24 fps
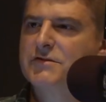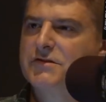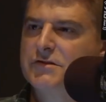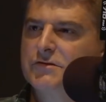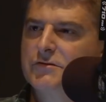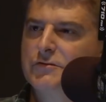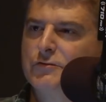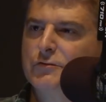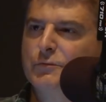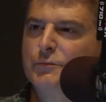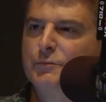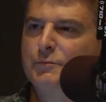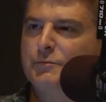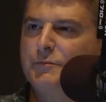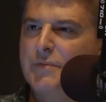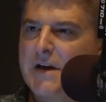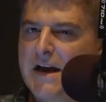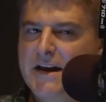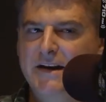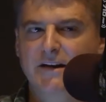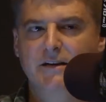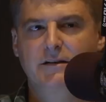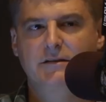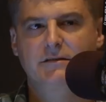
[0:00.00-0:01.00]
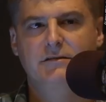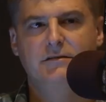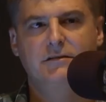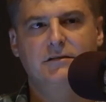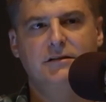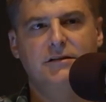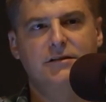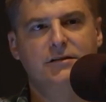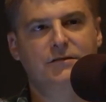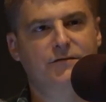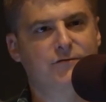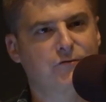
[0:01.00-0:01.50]
to Bennett
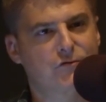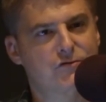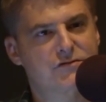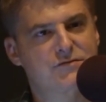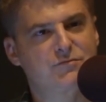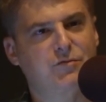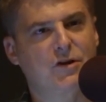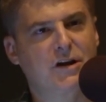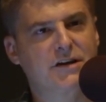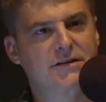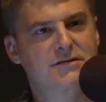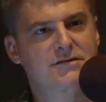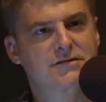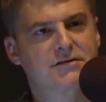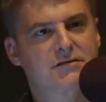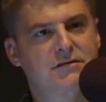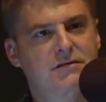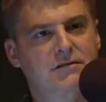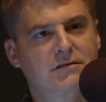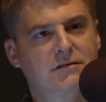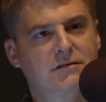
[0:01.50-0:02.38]
in the first place?